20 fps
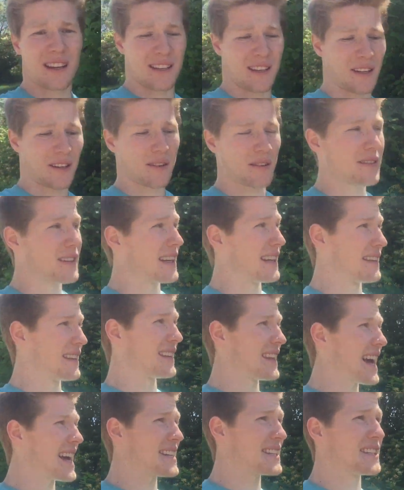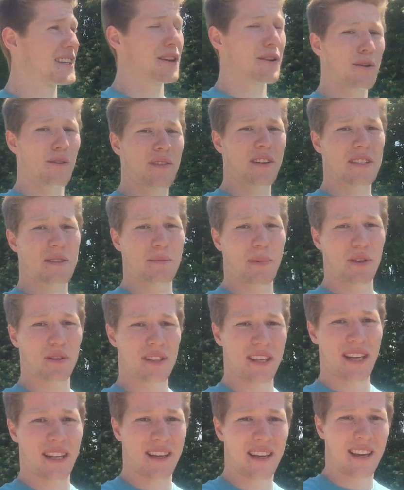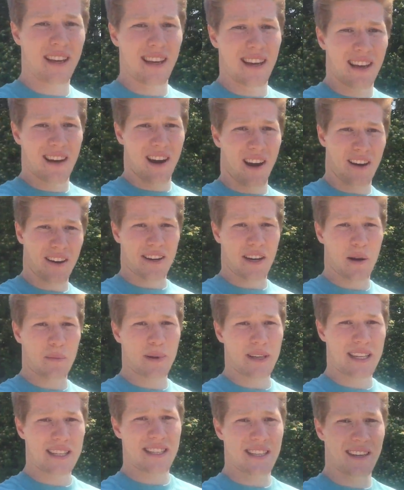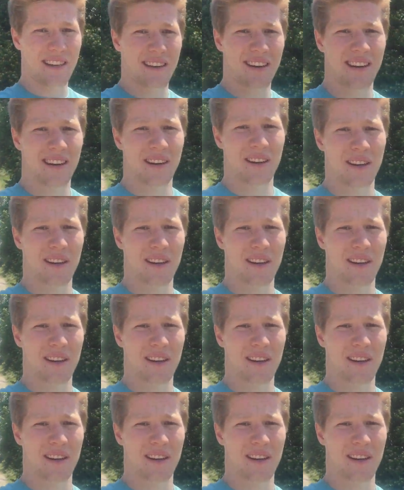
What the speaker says: You know, in the last year of us building our companies here,